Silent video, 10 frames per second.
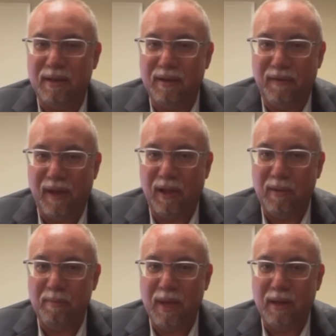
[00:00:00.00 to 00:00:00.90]

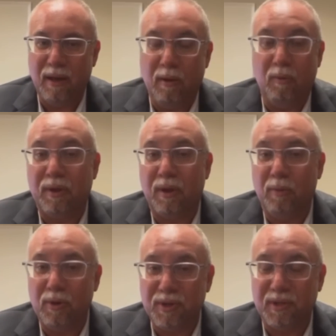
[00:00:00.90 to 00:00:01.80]
development with
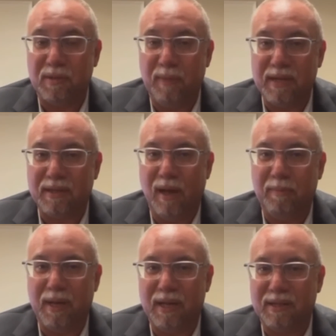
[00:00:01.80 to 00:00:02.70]
commercial space companies,